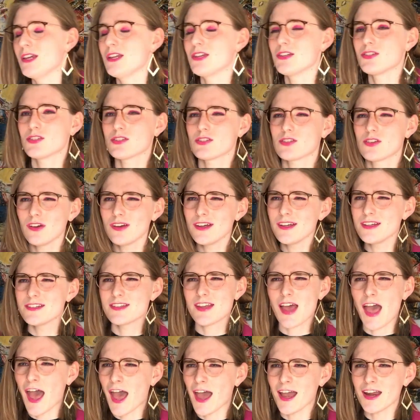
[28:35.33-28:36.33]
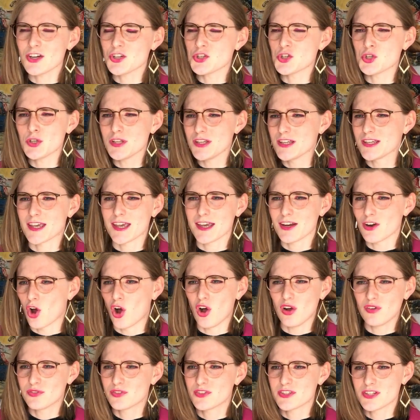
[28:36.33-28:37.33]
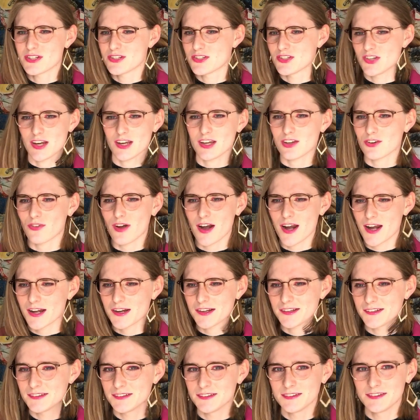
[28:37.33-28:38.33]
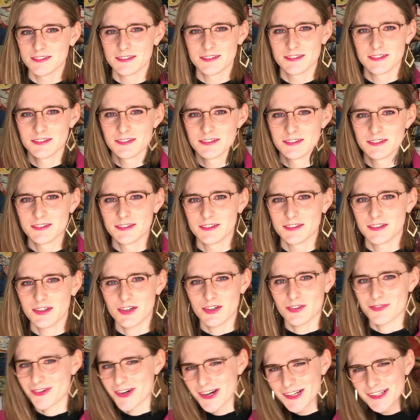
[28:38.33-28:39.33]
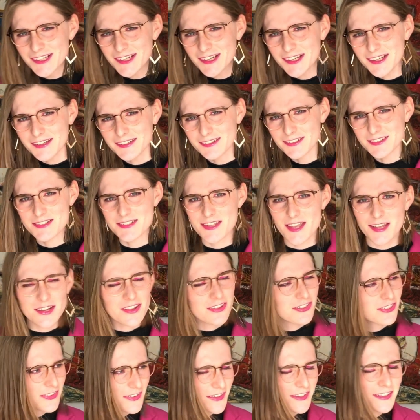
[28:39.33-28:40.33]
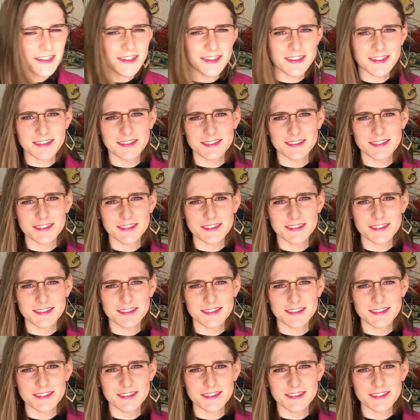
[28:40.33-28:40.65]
Do guys actually get off to d rating? Really? Is that a thing?